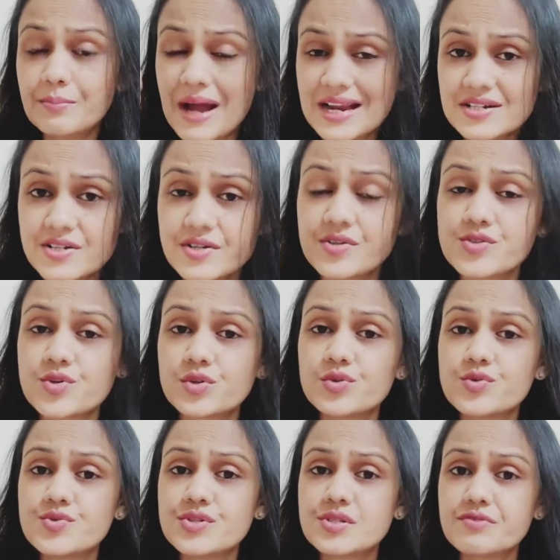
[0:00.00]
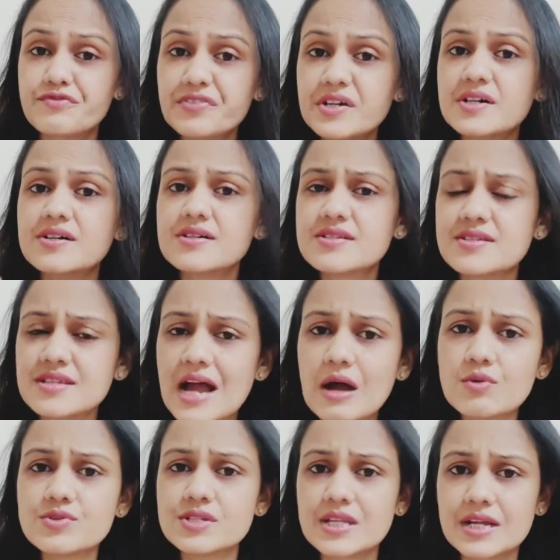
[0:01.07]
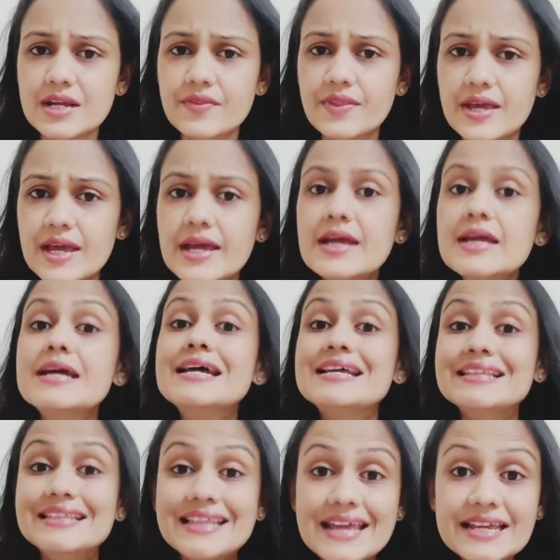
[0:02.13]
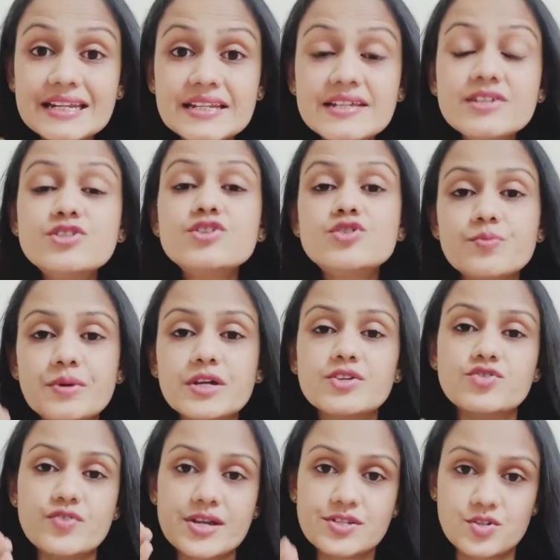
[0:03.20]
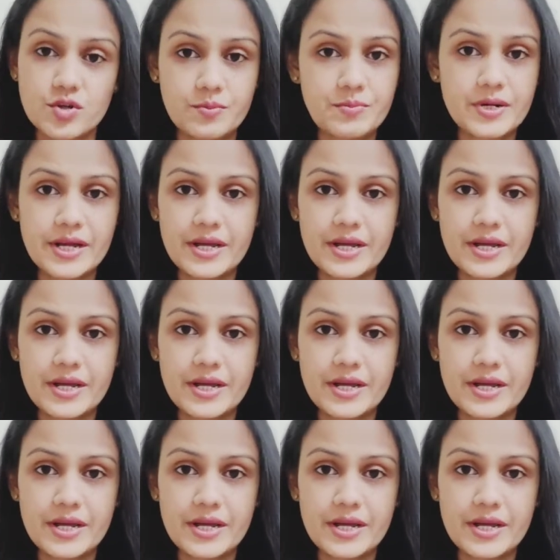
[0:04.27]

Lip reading: patterns or those fears, doubts that are there, they need to be addressed on